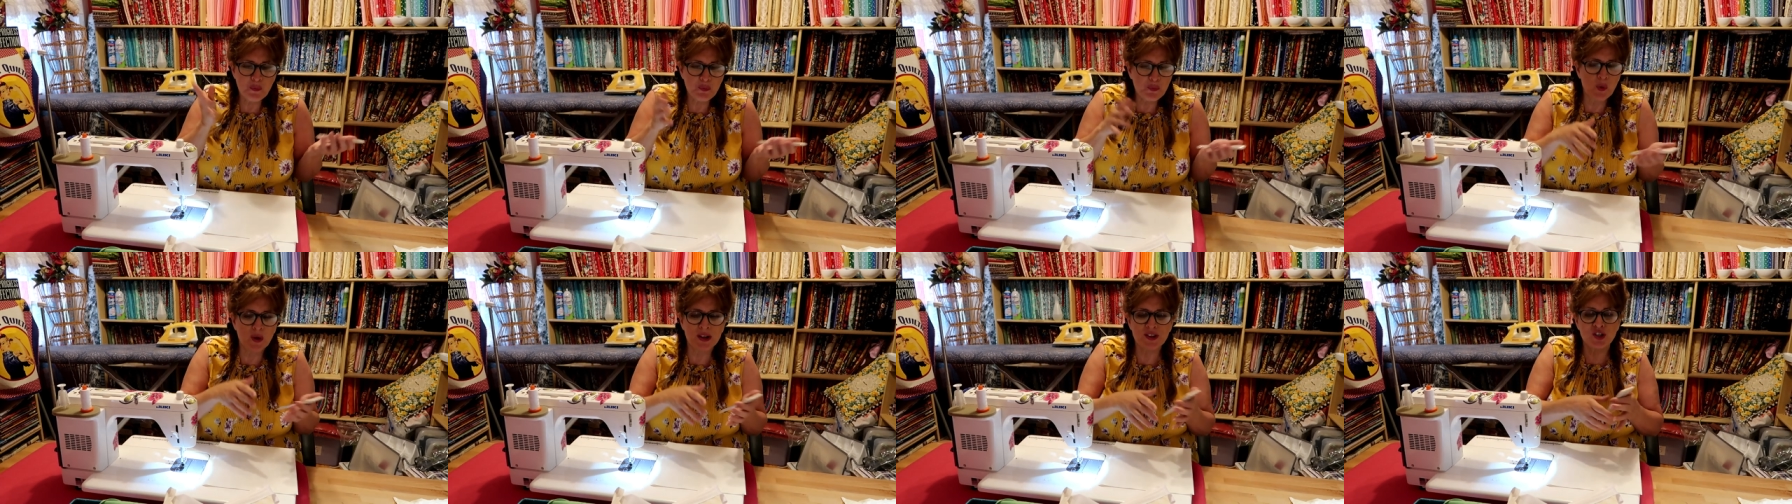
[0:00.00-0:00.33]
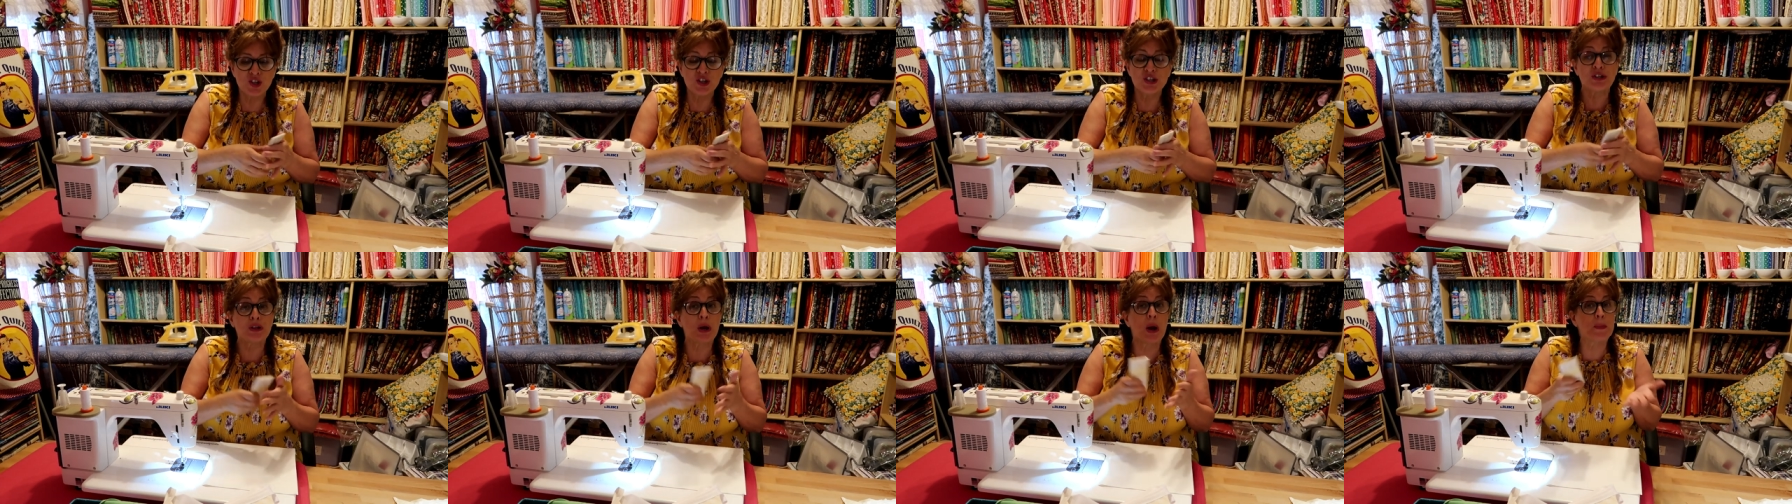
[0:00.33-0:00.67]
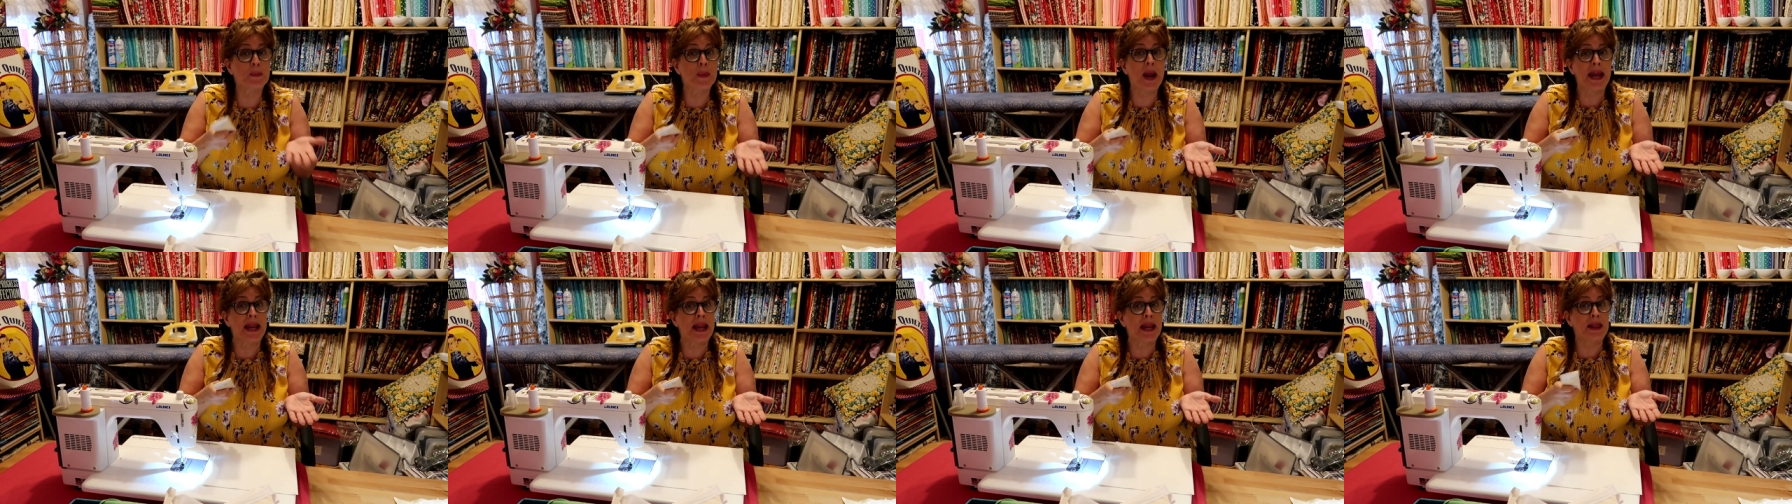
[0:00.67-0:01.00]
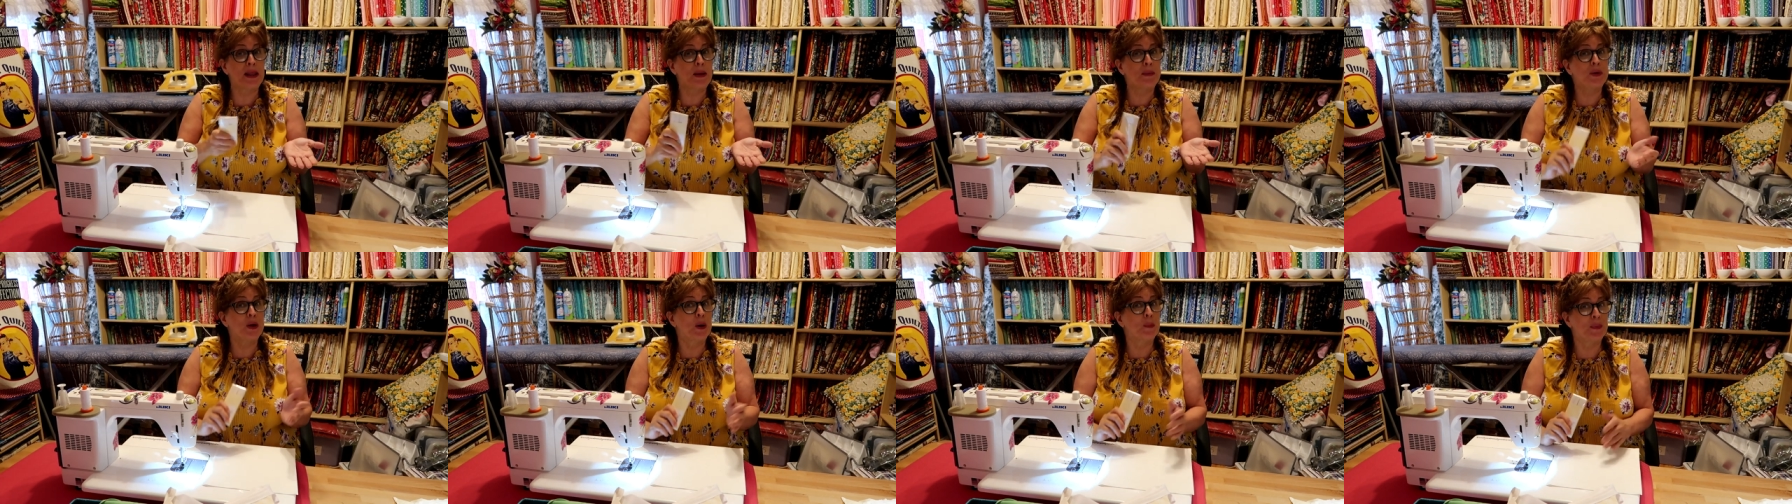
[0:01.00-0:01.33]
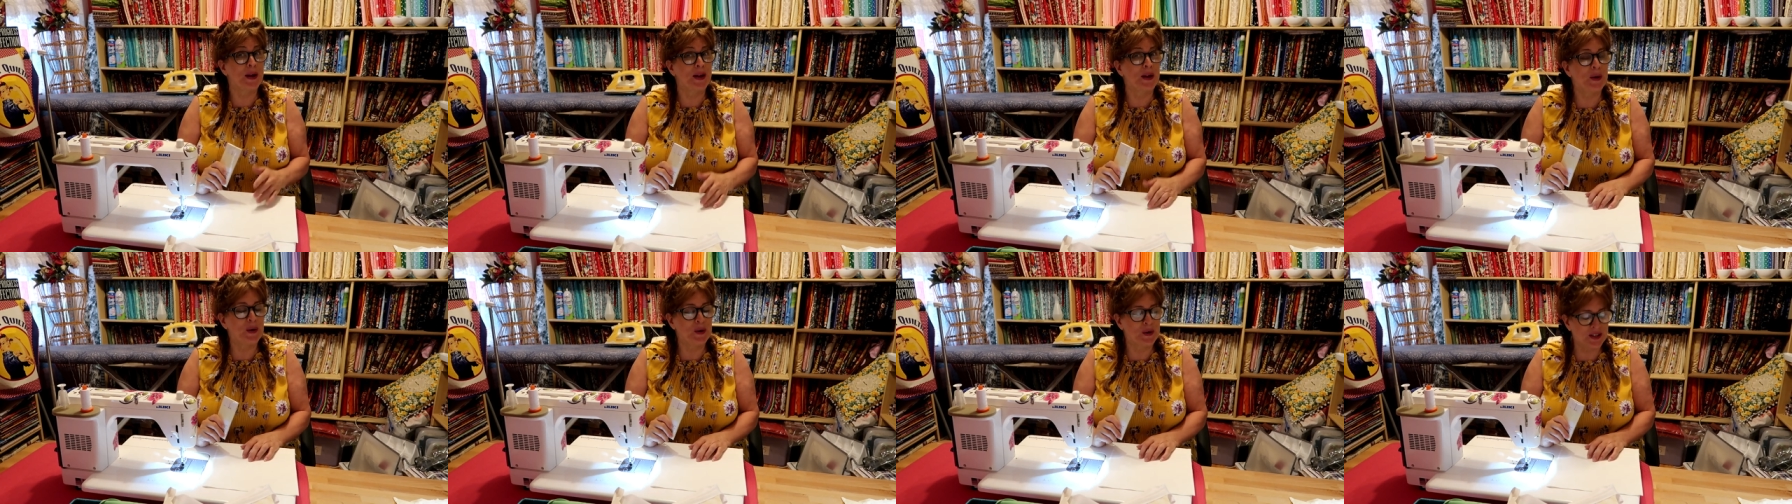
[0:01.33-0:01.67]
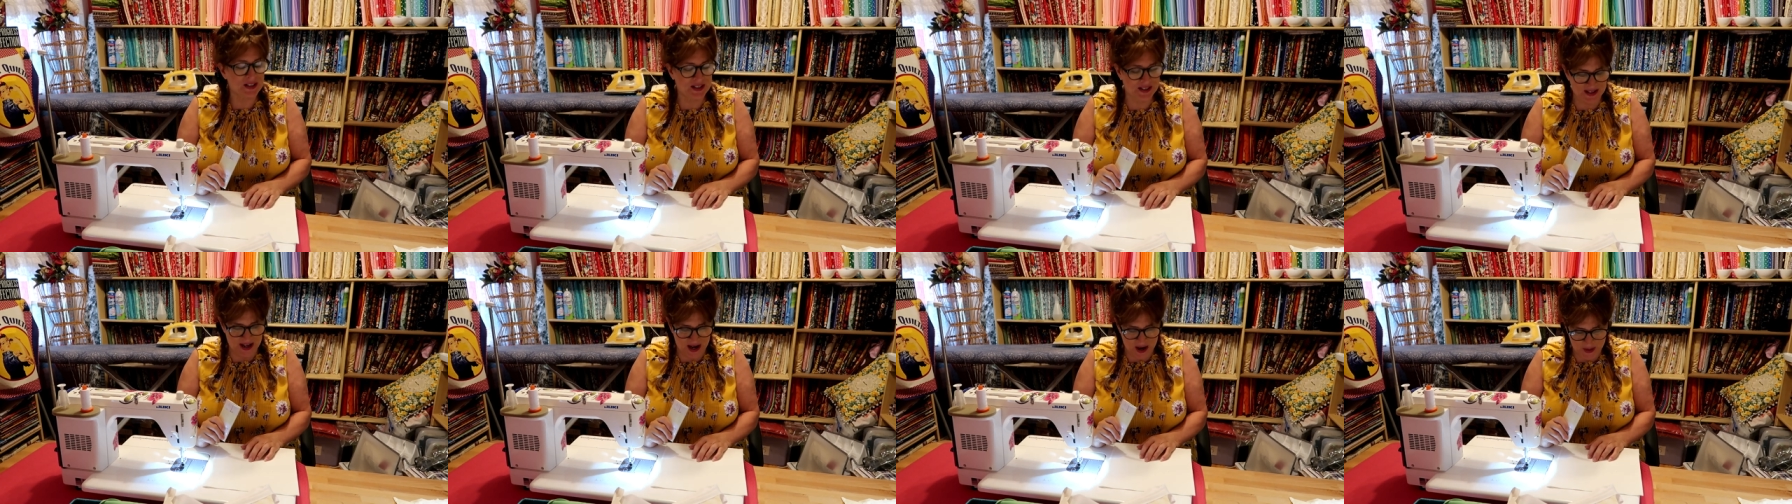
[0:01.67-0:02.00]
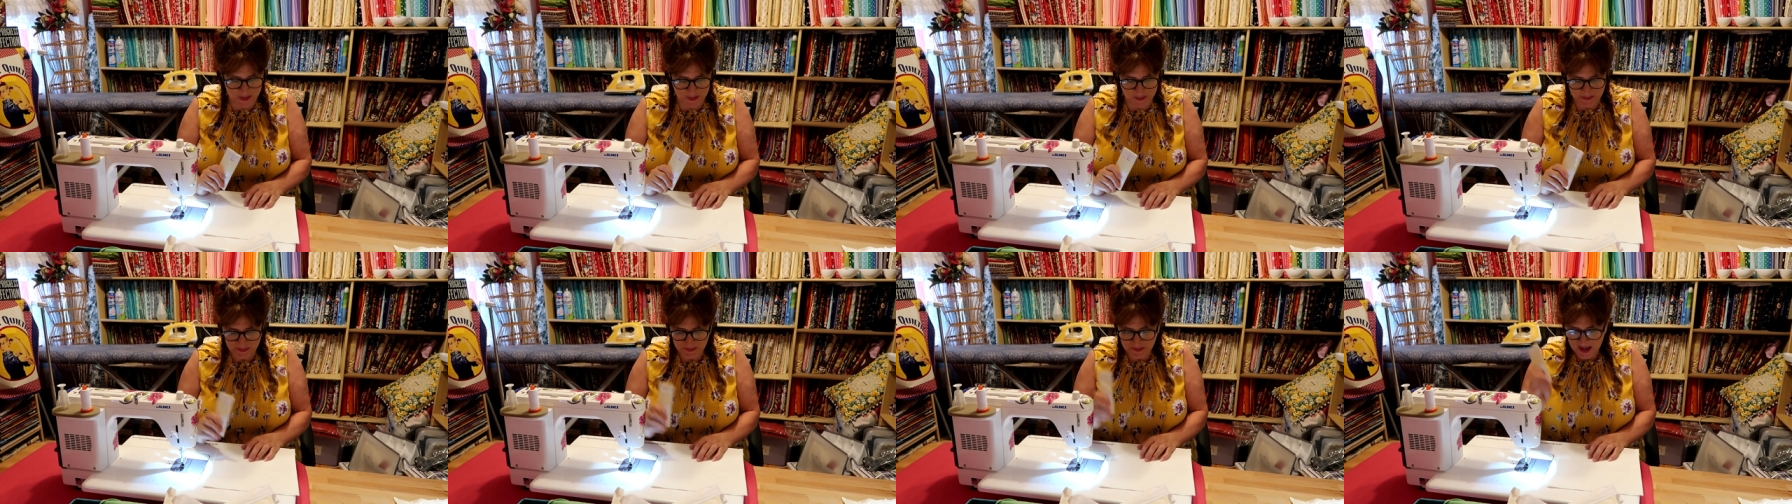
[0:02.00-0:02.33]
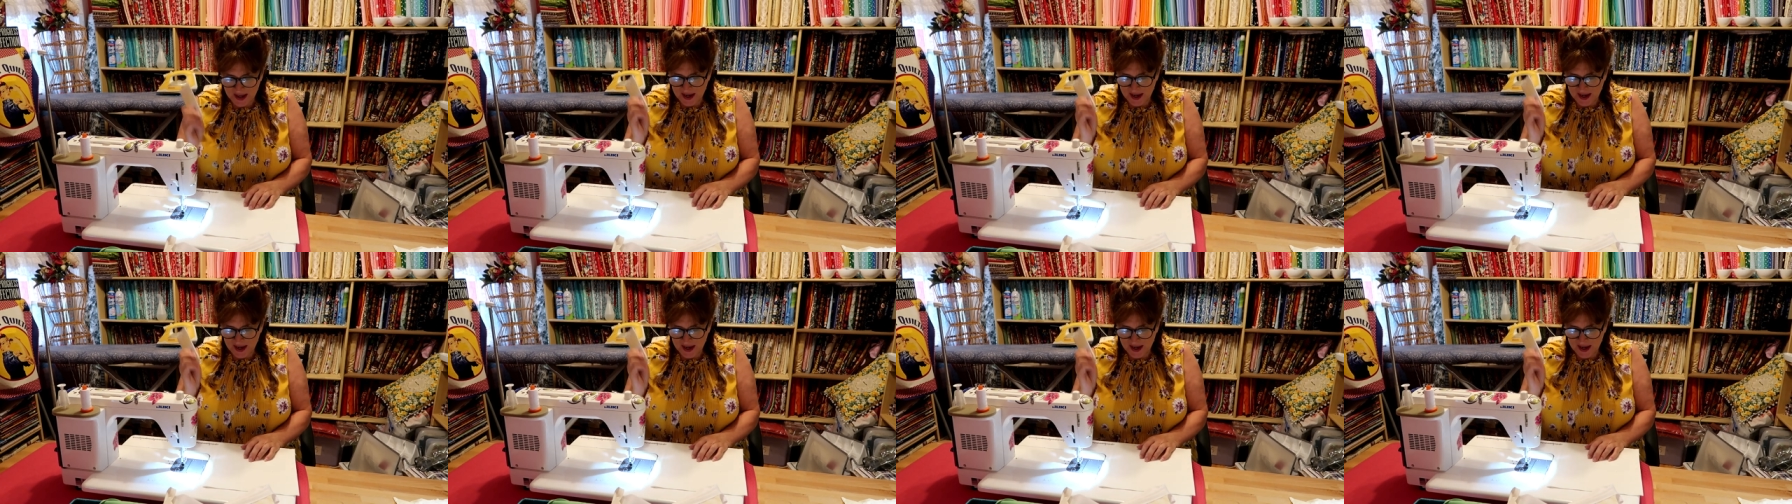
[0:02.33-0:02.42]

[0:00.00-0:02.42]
Once you start making them, you'll be hooked though.